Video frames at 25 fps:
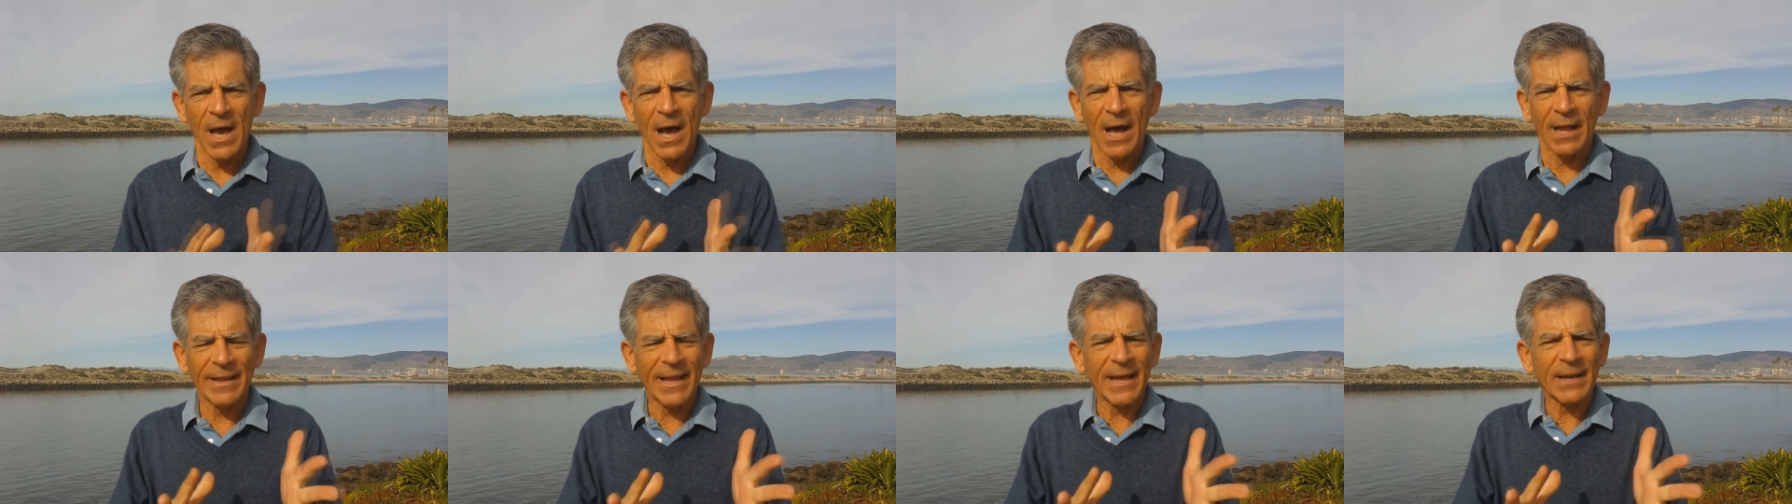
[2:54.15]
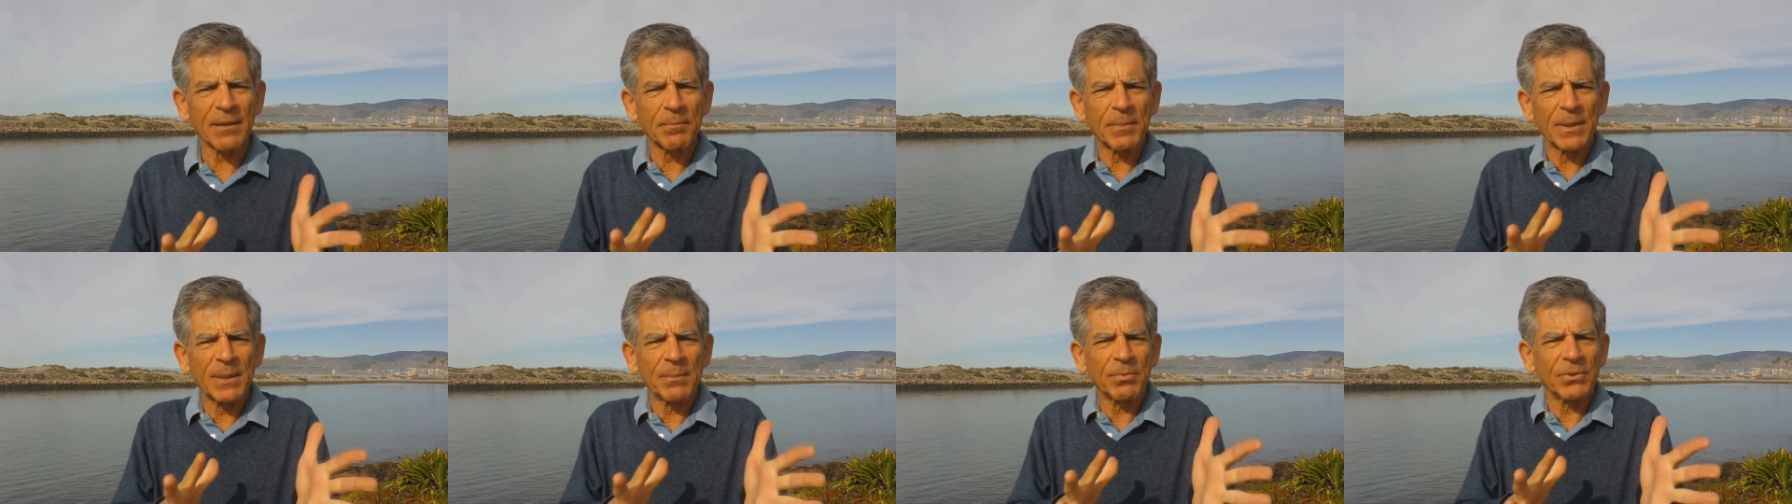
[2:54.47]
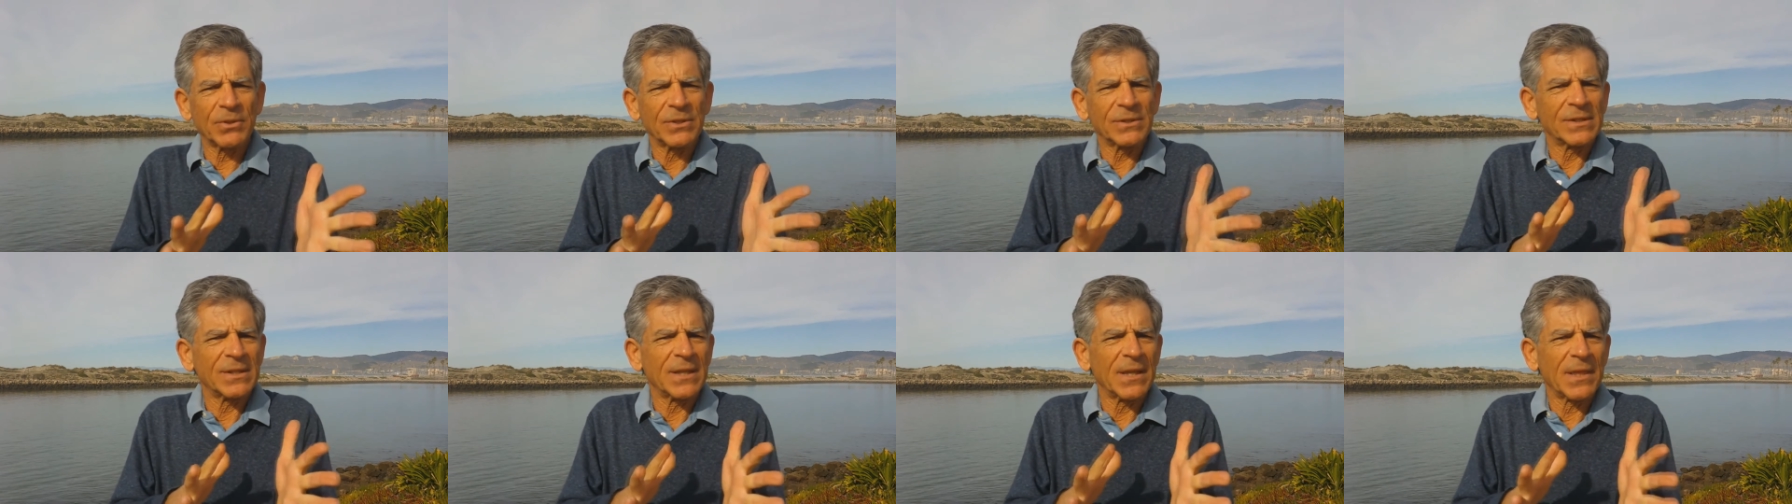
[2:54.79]
A lot of
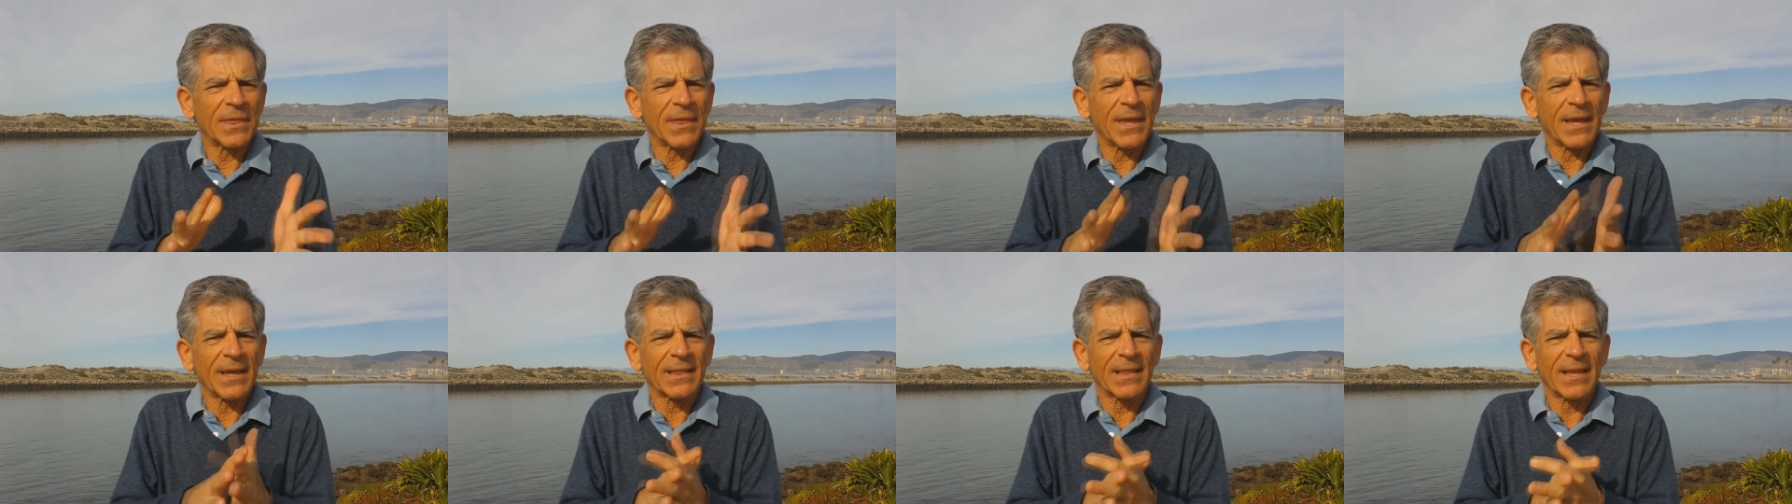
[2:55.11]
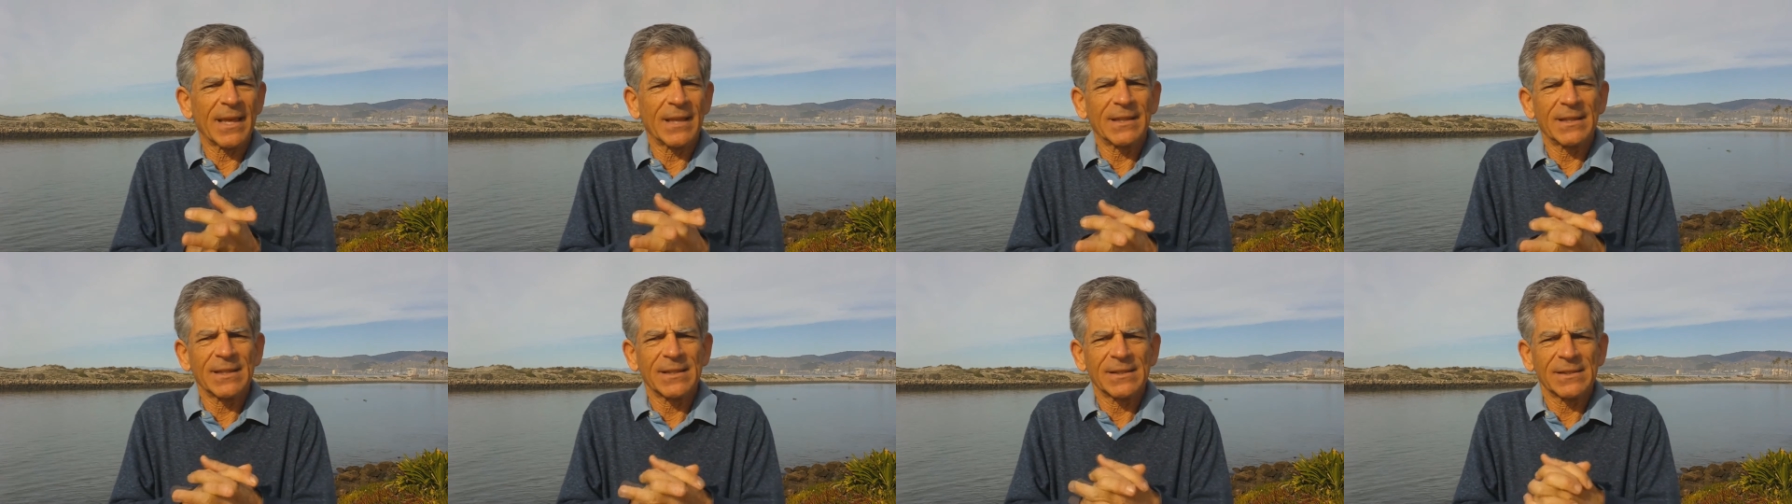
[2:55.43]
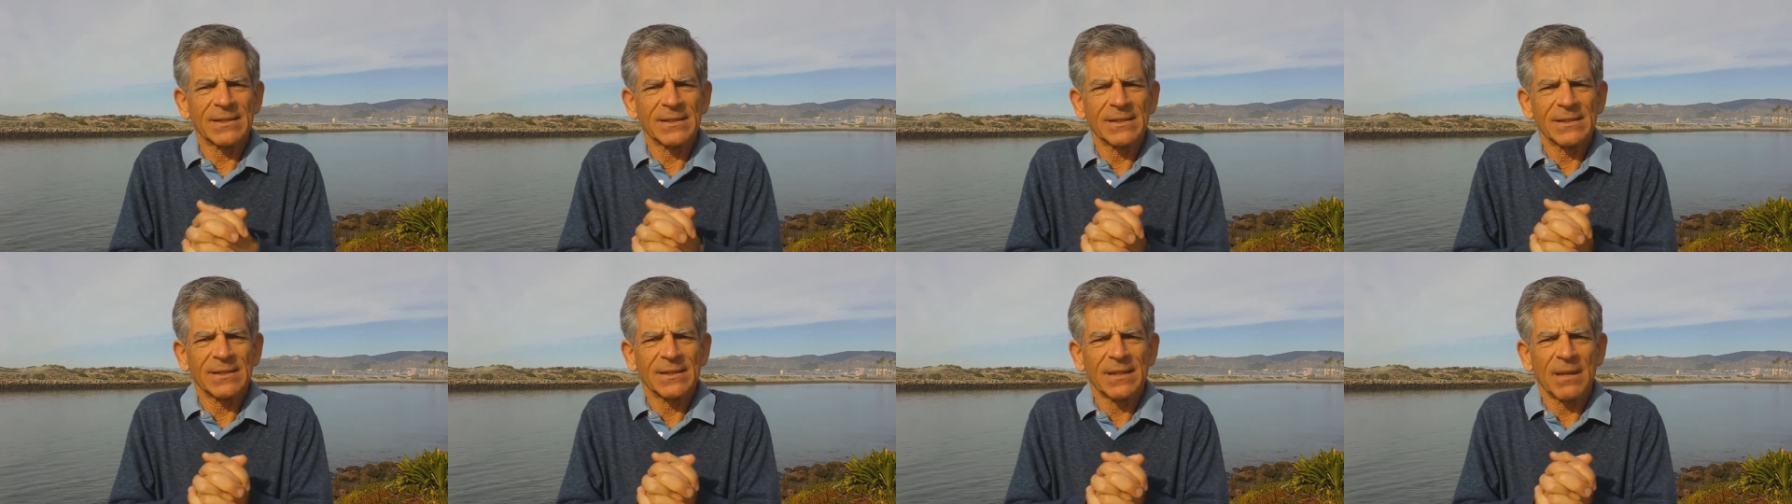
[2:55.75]
people you see think that
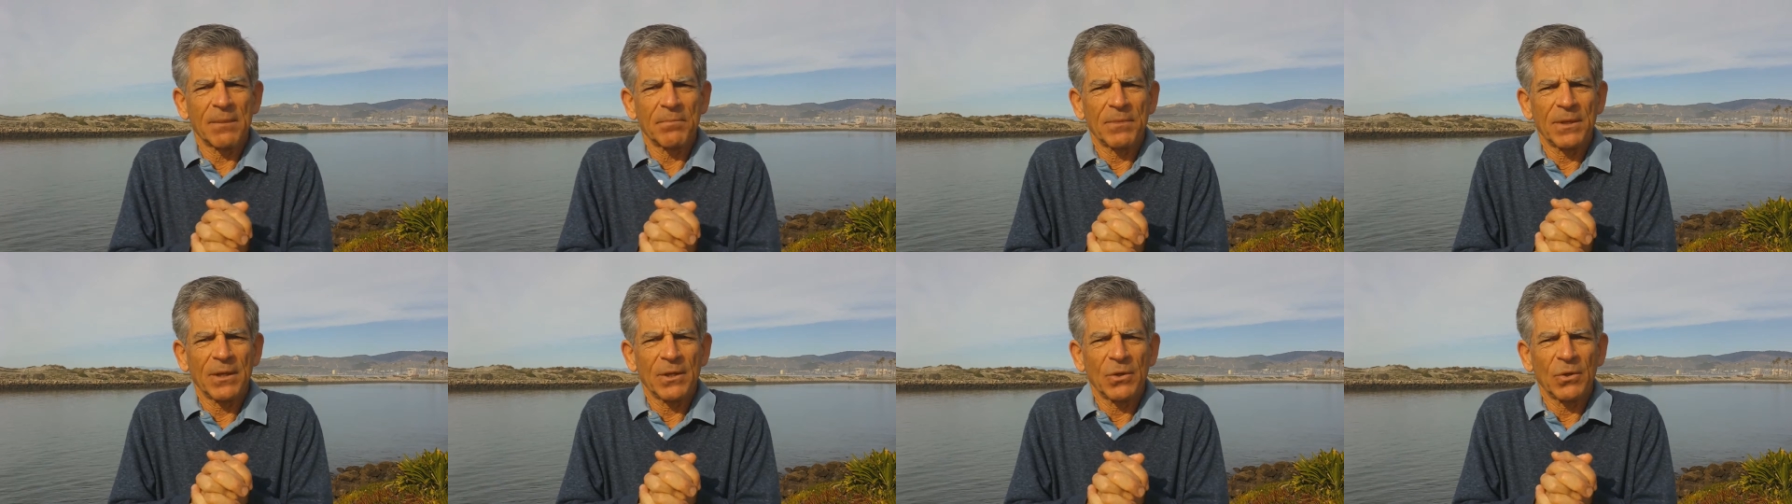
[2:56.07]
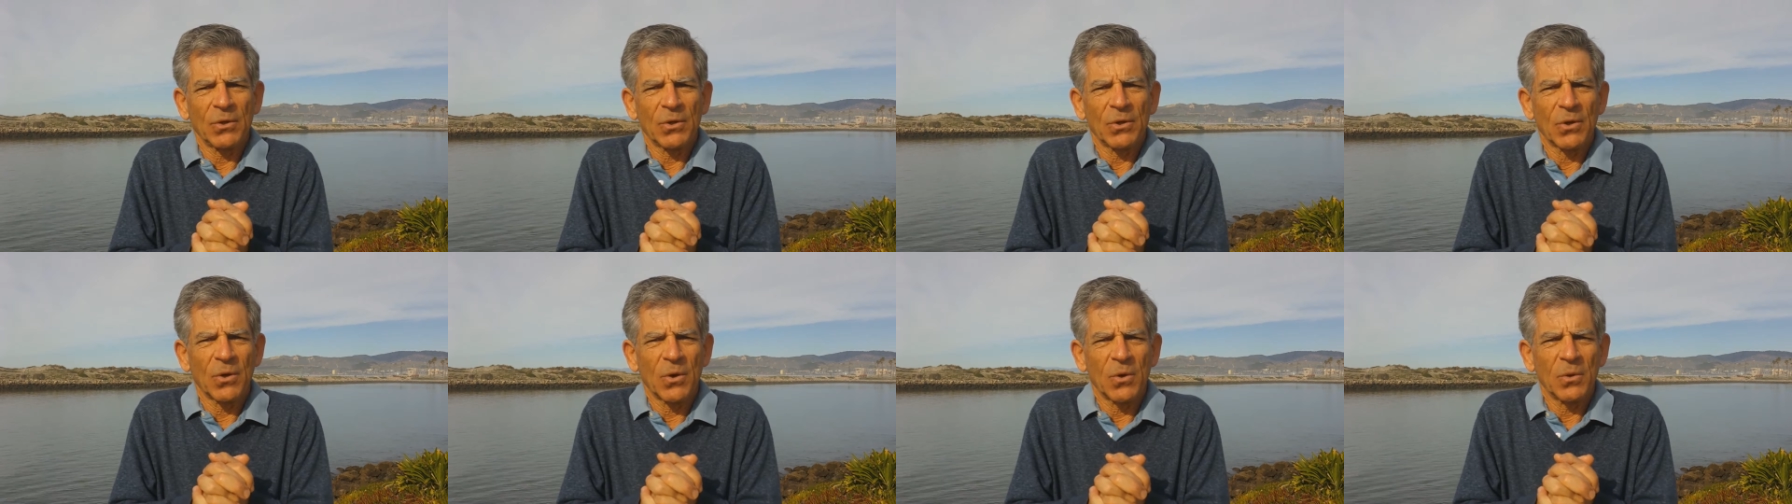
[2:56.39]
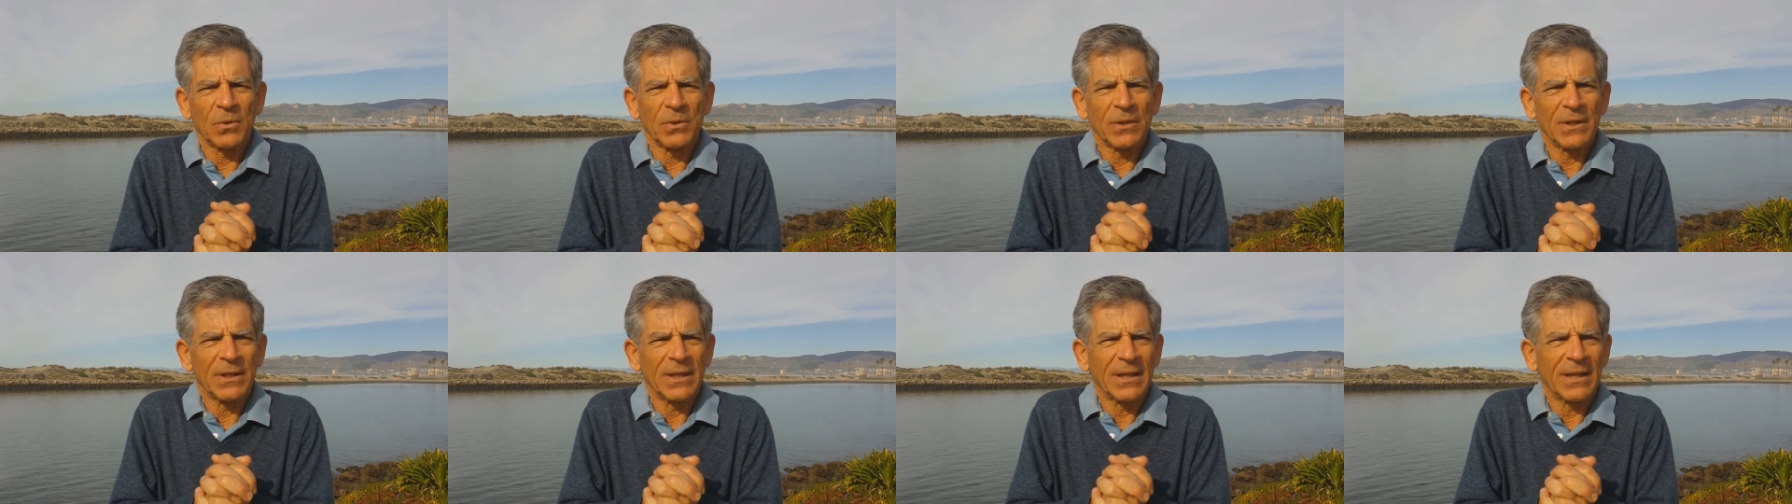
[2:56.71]
this is something you can
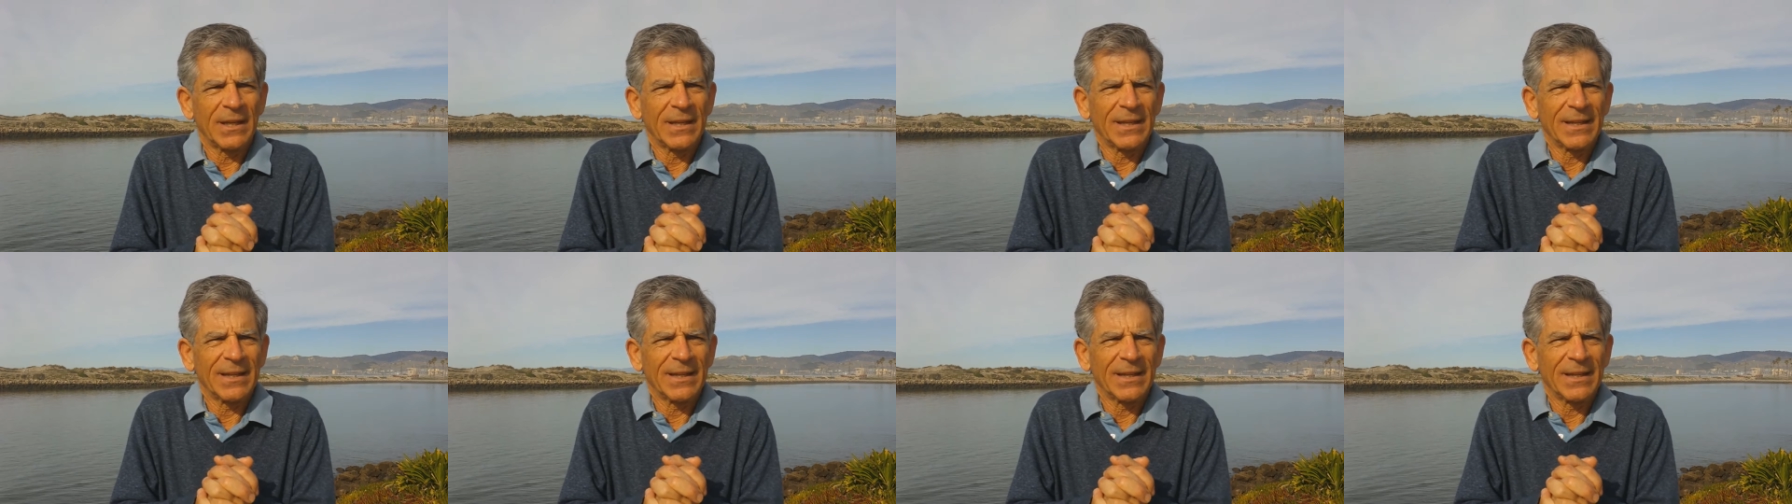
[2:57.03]
only